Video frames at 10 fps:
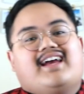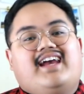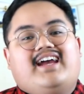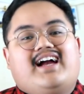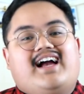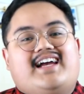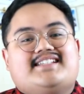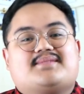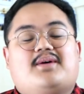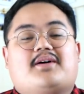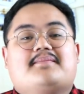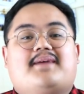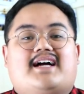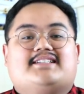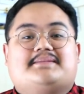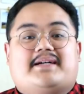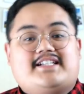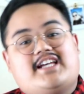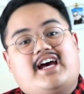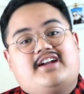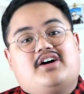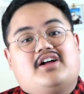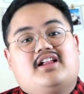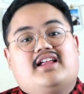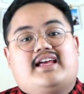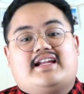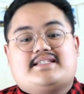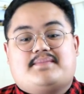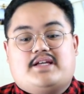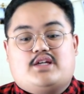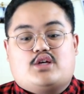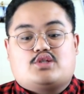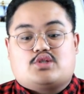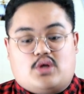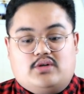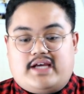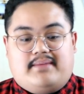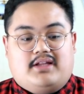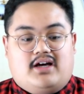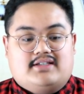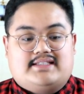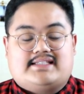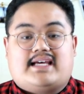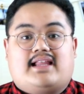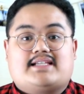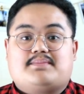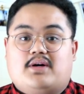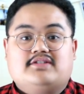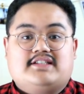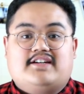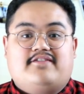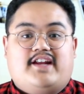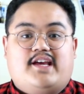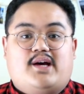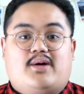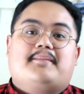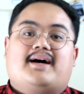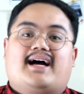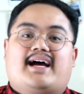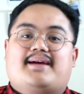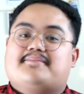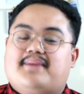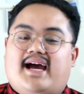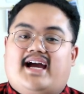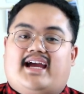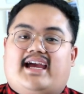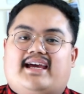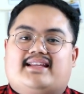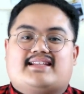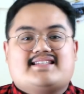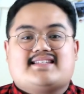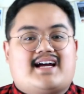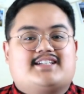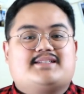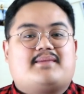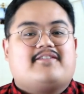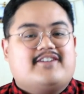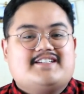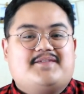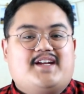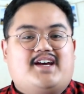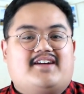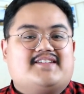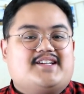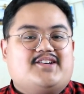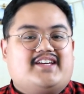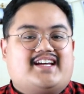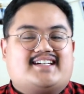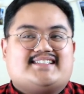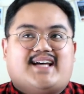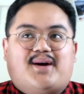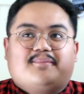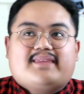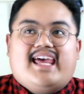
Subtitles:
Hey guys, welcome back to my channel. It has been so damn long since I last posted a video, but I am back and this is actually my first video of the new year, so